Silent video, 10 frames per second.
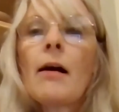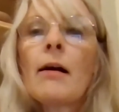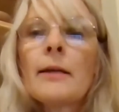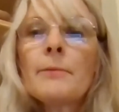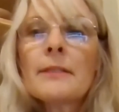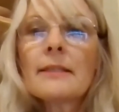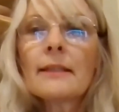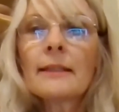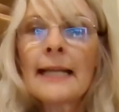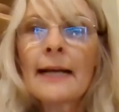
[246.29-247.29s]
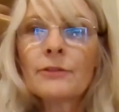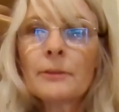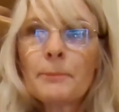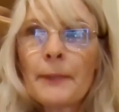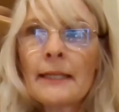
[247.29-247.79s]
I was allowed
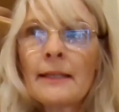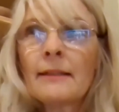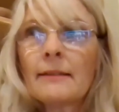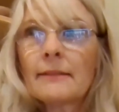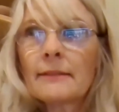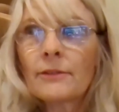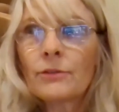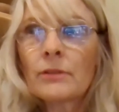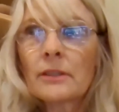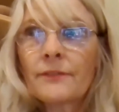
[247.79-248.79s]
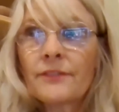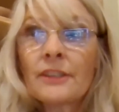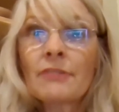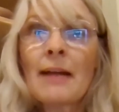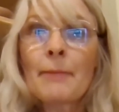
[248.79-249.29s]
to be the sort of
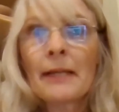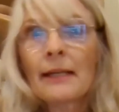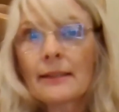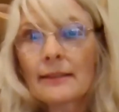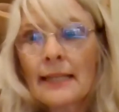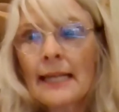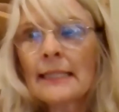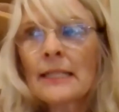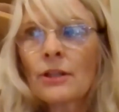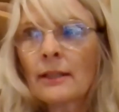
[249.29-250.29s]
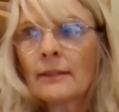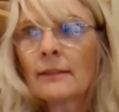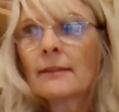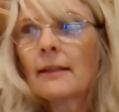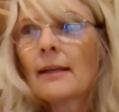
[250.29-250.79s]
ceramic technician.